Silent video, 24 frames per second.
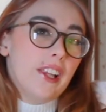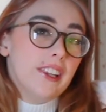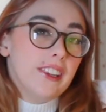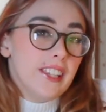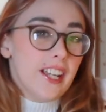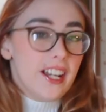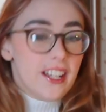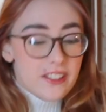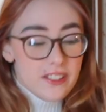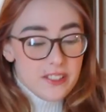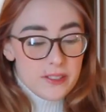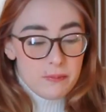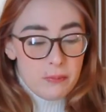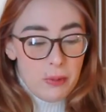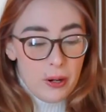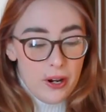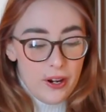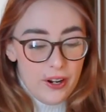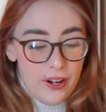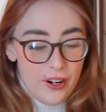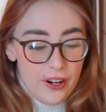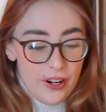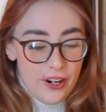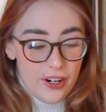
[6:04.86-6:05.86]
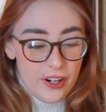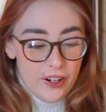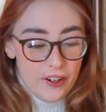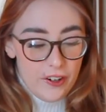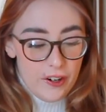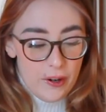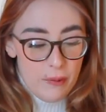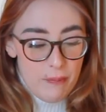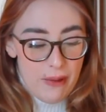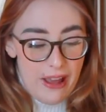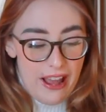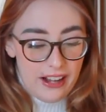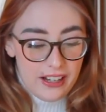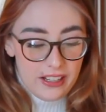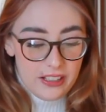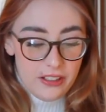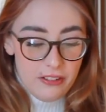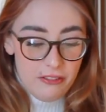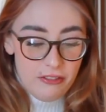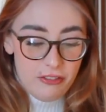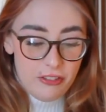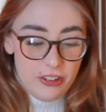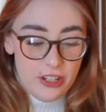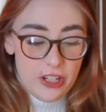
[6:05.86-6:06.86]
let's put her back in
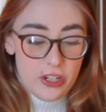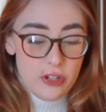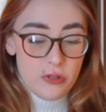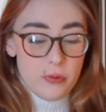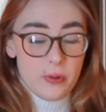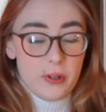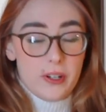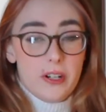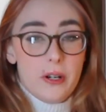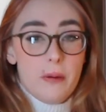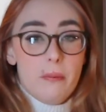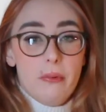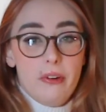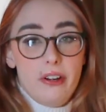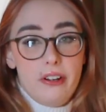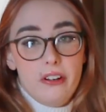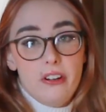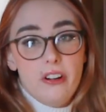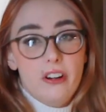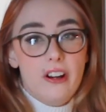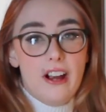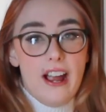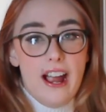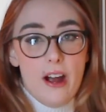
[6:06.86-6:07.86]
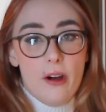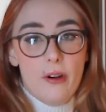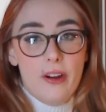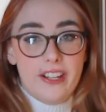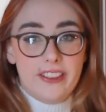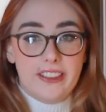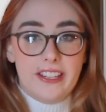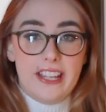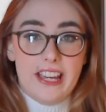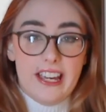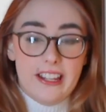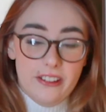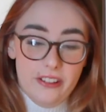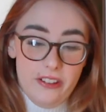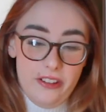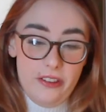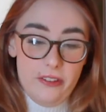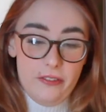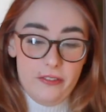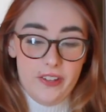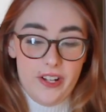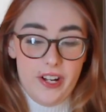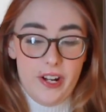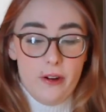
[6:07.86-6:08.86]
the fridge. We're gonna bring her out at the end of
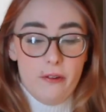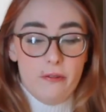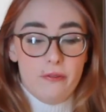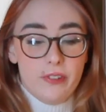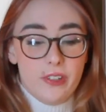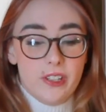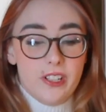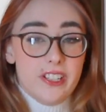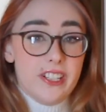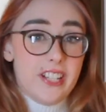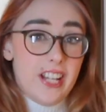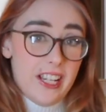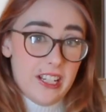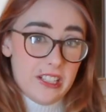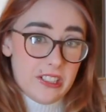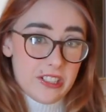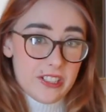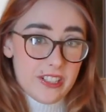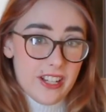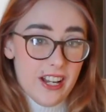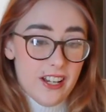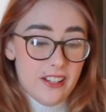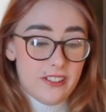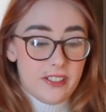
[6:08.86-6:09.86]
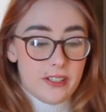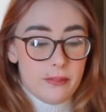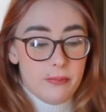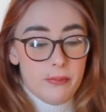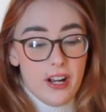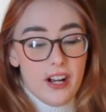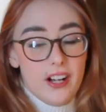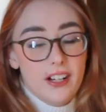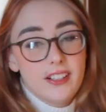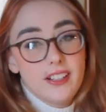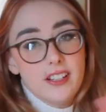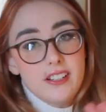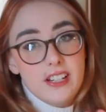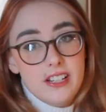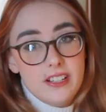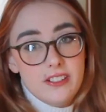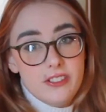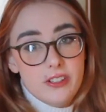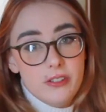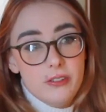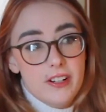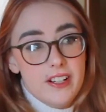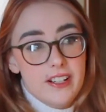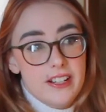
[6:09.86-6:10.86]
the video for a taste test. I'm not gonna
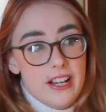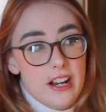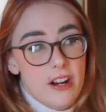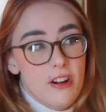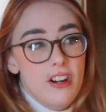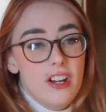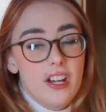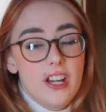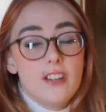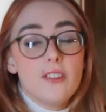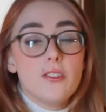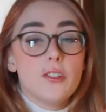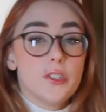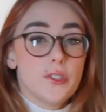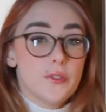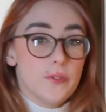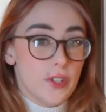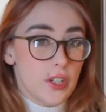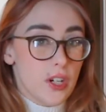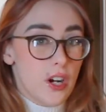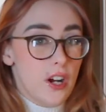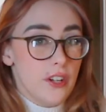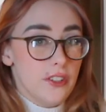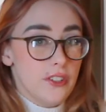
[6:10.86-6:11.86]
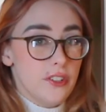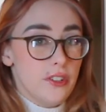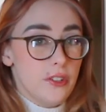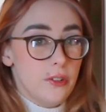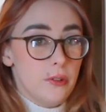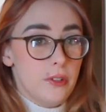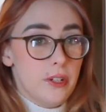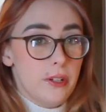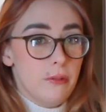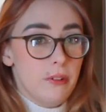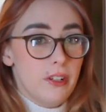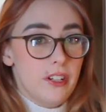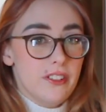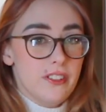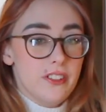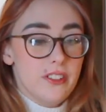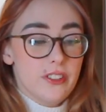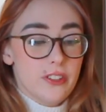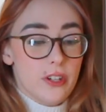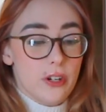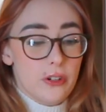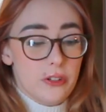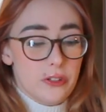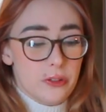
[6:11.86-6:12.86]
taste it right now just for continuity
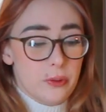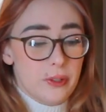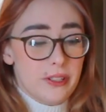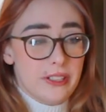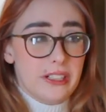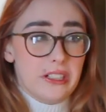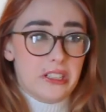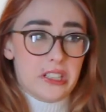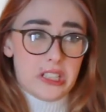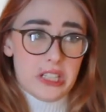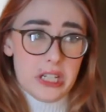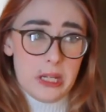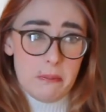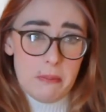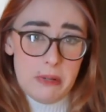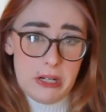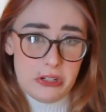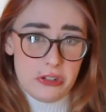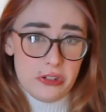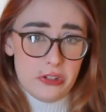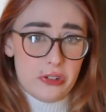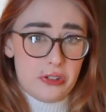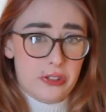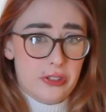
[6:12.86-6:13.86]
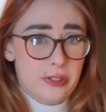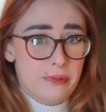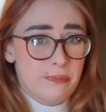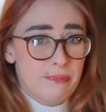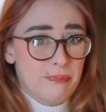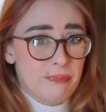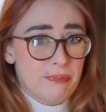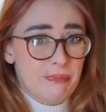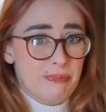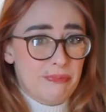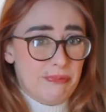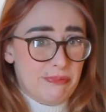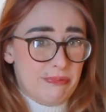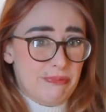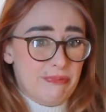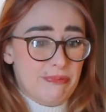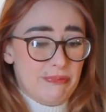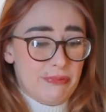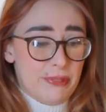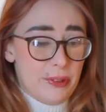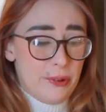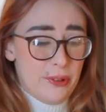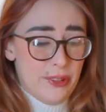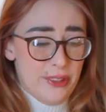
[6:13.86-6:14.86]
reasons. Also, I need to take pictures
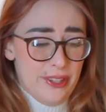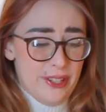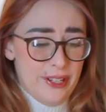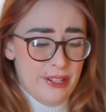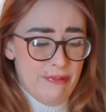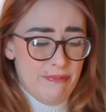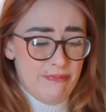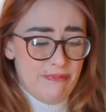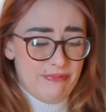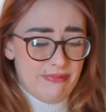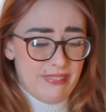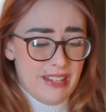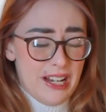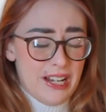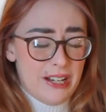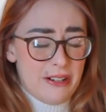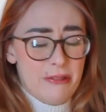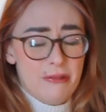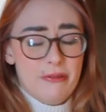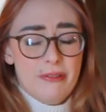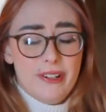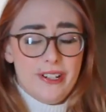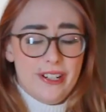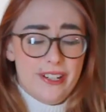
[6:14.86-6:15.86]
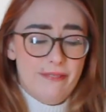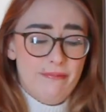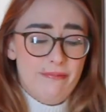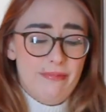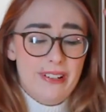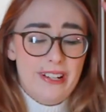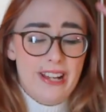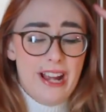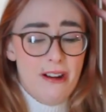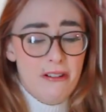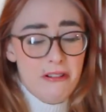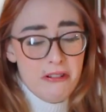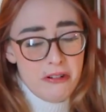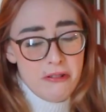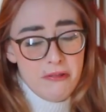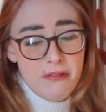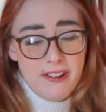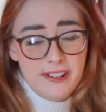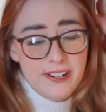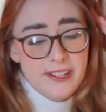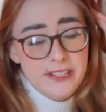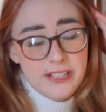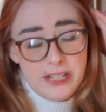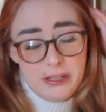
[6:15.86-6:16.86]
with it. I don't want it, but now I don't
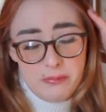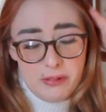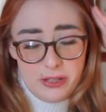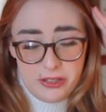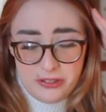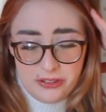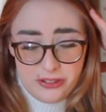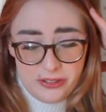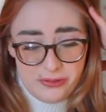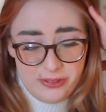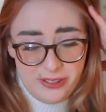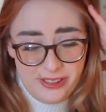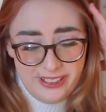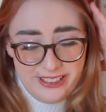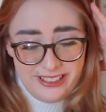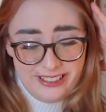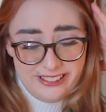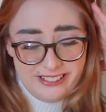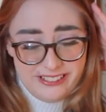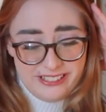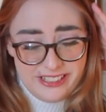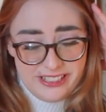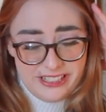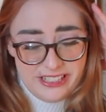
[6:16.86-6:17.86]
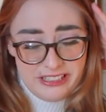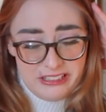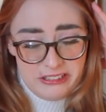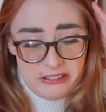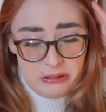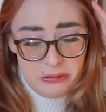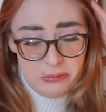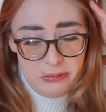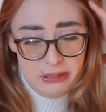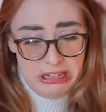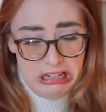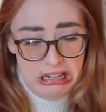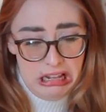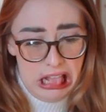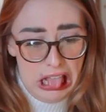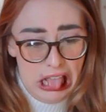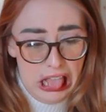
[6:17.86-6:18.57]
want to take pictures with it because it's a little bit